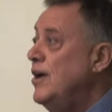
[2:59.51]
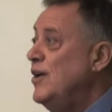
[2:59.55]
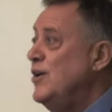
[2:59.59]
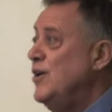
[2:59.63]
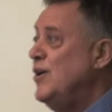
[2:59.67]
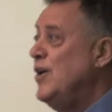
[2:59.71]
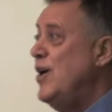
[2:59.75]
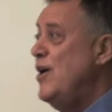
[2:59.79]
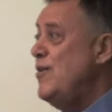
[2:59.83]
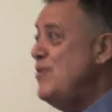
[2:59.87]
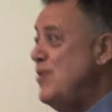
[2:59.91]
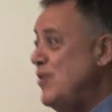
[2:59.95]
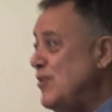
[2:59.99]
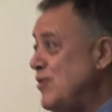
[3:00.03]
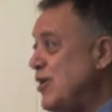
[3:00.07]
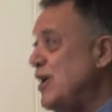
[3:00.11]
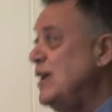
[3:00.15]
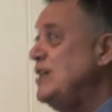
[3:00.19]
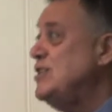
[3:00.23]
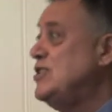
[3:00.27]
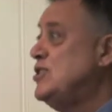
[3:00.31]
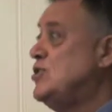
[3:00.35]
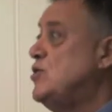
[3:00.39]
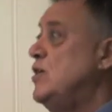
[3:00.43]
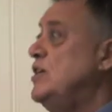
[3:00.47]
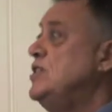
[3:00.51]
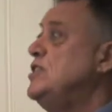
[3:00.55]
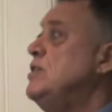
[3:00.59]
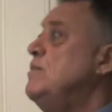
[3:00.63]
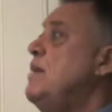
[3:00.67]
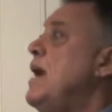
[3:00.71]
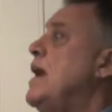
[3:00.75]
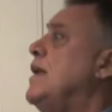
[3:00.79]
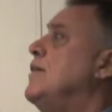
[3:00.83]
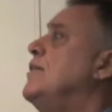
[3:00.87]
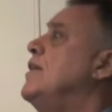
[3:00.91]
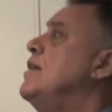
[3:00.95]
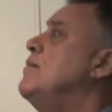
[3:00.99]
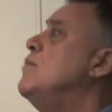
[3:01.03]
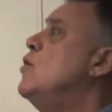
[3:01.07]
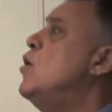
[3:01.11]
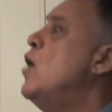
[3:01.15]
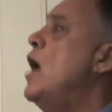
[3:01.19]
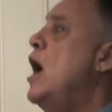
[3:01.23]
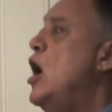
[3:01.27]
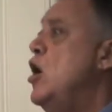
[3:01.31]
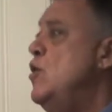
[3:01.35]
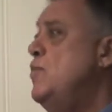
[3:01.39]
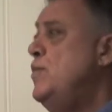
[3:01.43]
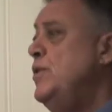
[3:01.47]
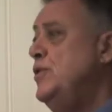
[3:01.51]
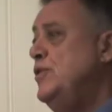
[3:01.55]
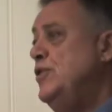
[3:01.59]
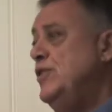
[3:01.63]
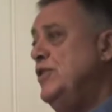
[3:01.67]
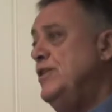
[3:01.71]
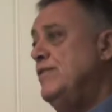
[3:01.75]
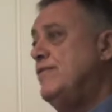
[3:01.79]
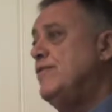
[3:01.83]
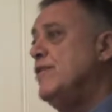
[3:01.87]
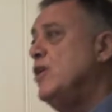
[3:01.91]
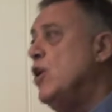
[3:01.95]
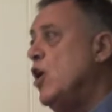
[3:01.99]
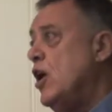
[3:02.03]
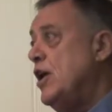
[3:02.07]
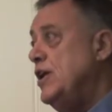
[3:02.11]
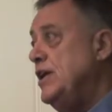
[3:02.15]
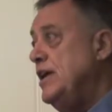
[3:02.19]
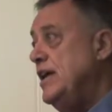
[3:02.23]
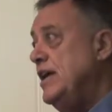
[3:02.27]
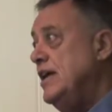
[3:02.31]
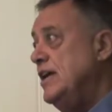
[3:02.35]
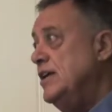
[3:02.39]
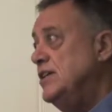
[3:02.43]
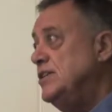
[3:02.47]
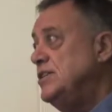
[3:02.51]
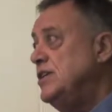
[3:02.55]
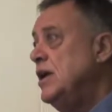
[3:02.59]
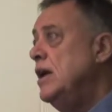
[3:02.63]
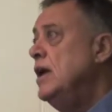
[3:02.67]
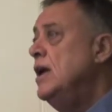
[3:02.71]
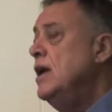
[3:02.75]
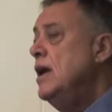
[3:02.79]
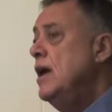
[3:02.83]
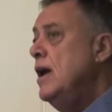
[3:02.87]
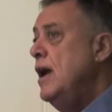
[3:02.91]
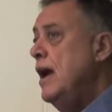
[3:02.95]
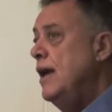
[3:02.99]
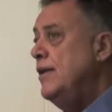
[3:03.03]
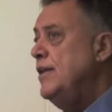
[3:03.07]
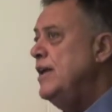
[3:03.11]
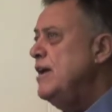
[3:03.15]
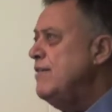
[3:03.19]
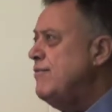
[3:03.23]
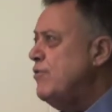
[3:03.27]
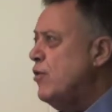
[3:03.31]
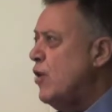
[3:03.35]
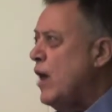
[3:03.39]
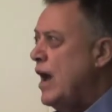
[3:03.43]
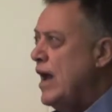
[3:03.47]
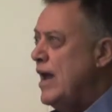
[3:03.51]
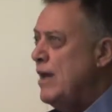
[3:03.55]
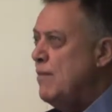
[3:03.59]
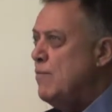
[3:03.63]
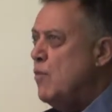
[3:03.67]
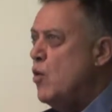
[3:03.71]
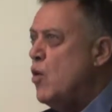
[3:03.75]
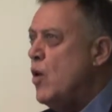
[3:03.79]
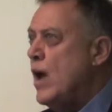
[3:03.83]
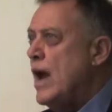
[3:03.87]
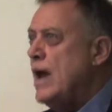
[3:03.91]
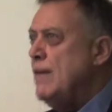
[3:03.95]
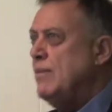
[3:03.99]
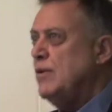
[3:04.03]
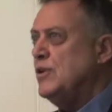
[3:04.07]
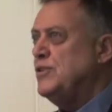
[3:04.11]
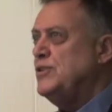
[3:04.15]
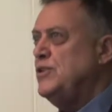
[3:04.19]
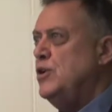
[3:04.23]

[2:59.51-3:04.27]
You know, there's less stress about it, they're more open to different ideas and therefore more able